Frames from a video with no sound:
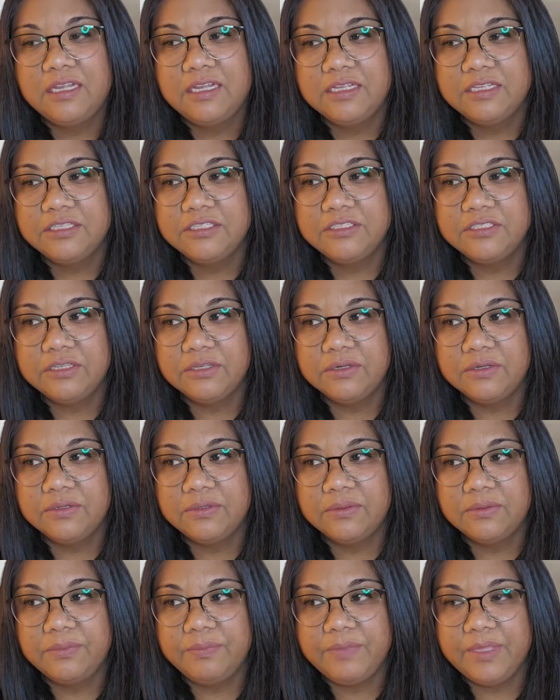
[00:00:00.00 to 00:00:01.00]

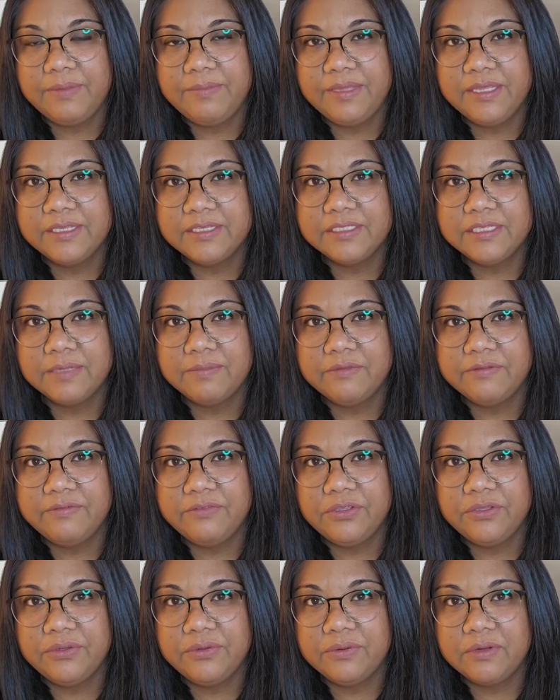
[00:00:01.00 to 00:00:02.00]
So maybe some of
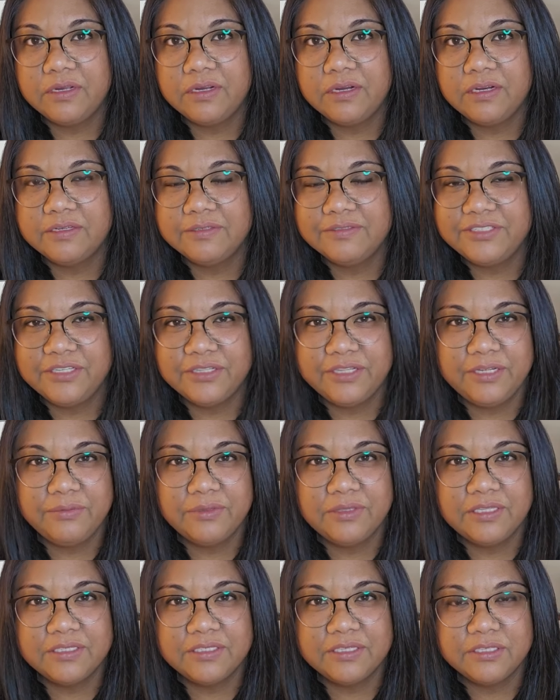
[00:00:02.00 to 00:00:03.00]
you are dealing
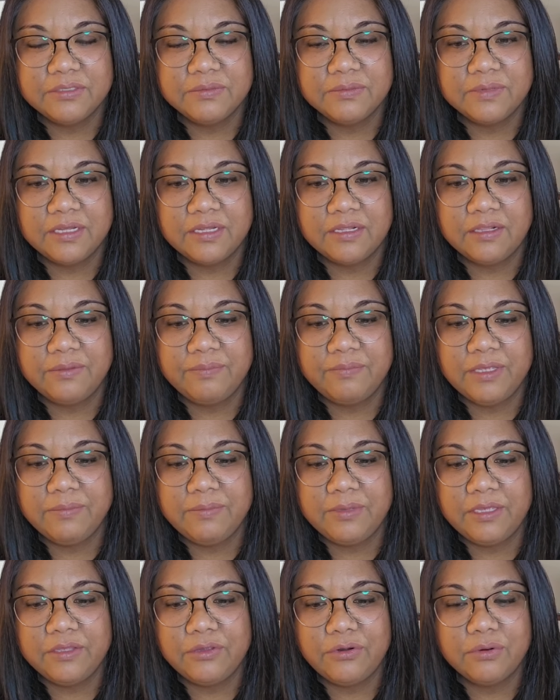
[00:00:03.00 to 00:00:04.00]
with this as well.
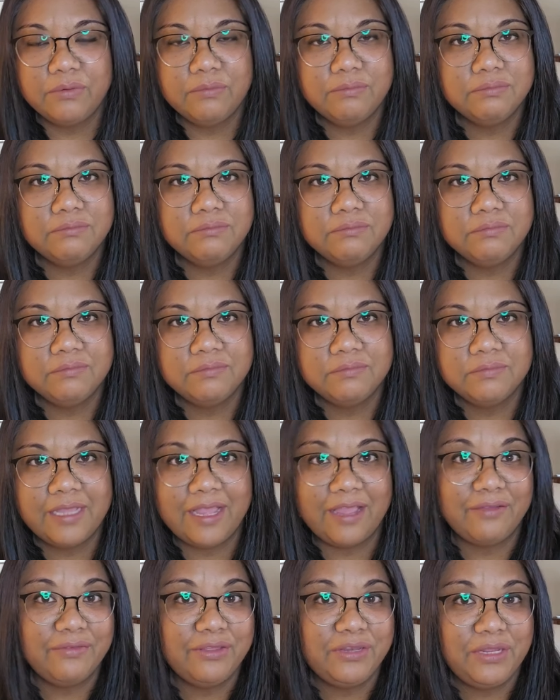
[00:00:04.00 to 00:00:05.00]
Maybe you don't
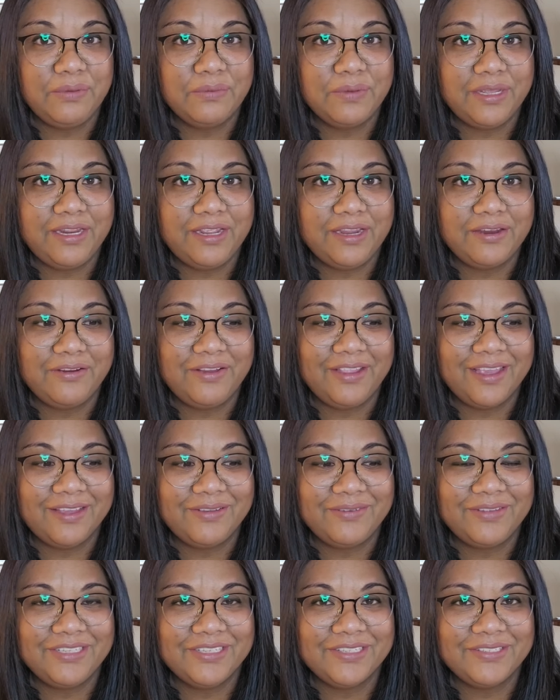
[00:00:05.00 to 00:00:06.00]
have any white hair
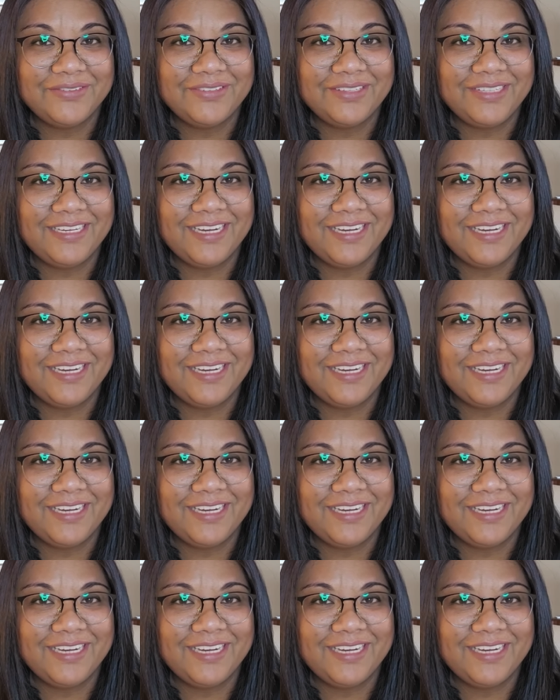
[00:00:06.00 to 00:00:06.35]
yet, which is really